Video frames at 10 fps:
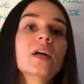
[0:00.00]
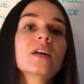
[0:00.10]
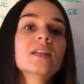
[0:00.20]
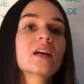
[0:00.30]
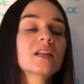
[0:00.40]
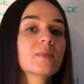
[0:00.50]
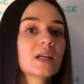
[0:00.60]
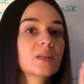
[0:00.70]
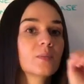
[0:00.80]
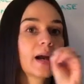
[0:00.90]
We already talked
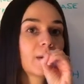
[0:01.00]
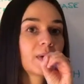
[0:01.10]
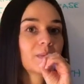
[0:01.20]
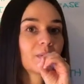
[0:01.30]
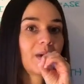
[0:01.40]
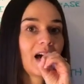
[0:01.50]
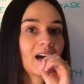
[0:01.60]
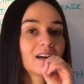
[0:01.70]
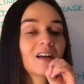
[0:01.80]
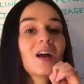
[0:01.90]
about the brown paper
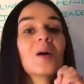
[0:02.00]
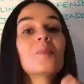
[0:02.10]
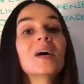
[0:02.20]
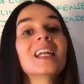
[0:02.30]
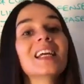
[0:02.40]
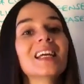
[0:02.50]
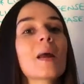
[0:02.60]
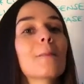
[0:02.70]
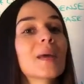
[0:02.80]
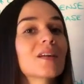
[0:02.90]
bag, but
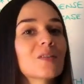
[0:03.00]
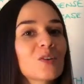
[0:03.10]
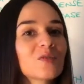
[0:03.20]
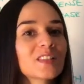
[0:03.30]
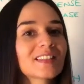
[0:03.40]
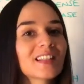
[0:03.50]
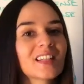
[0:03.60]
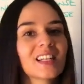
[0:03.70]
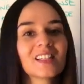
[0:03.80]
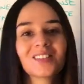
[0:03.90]
in medical
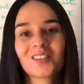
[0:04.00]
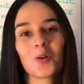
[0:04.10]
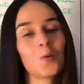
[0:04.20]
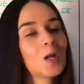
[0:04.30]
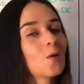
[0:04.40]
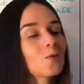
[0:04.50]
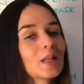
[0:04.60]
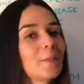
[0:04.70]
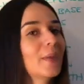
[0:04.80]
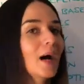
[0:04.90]
facilities, we don't
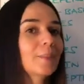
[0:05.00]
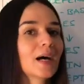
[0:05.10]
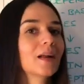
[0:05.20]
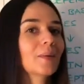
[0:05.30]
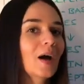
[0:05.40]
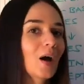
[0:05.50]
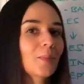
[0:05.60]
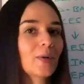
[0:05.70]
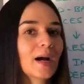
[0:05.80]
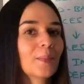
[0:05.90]
really pop out
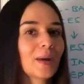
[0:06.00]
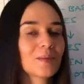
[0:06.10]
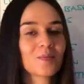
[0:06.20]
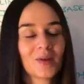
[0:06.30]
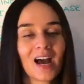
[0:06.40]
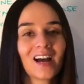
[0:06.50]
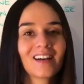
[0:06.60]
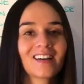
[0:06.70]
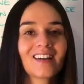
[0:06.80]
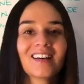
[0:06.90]
our brown paper bag.